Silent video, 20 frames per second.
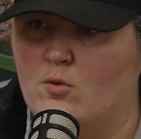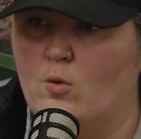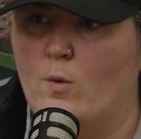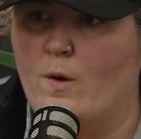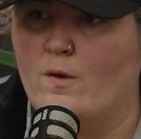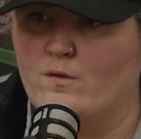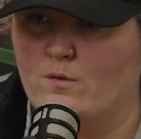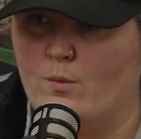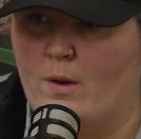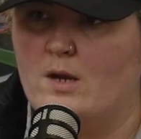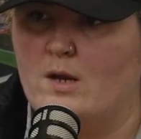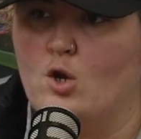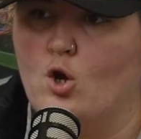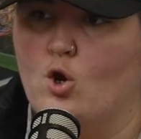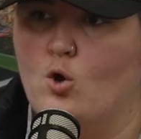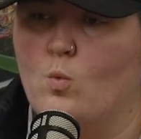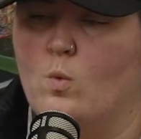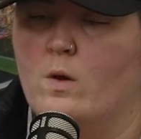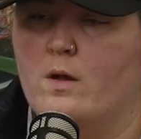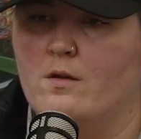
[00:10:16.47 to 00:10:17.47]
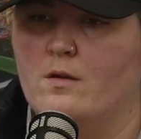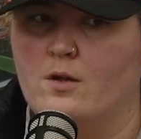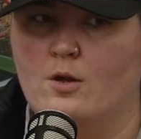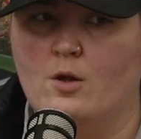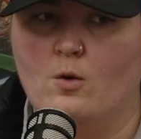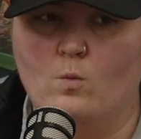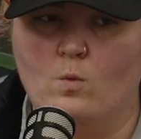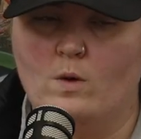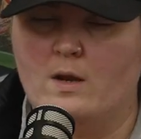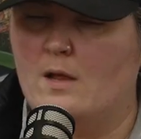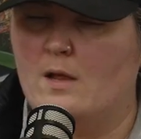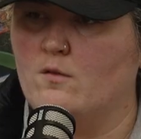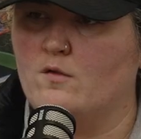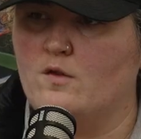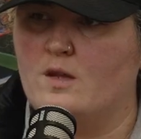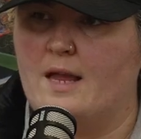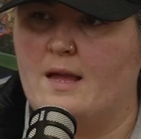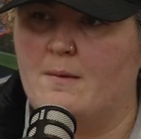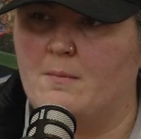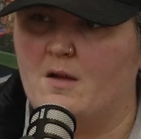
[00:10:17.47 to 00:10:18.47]
Who else do I know? What else
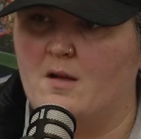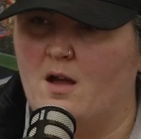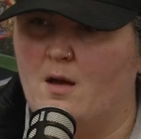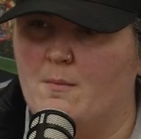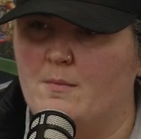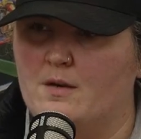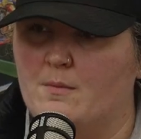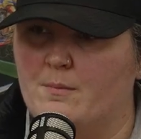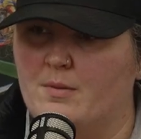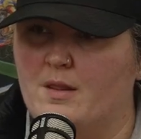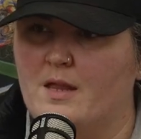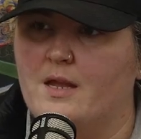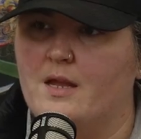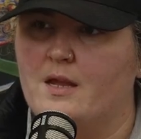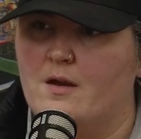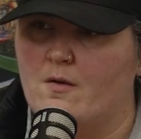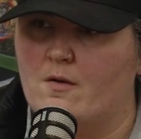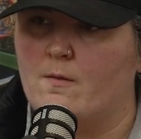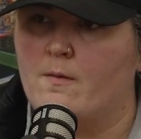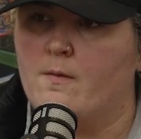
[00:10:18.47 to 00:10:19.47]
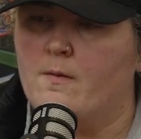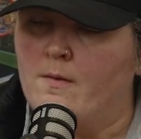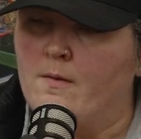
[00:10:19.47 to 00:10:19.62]
could I come into play here?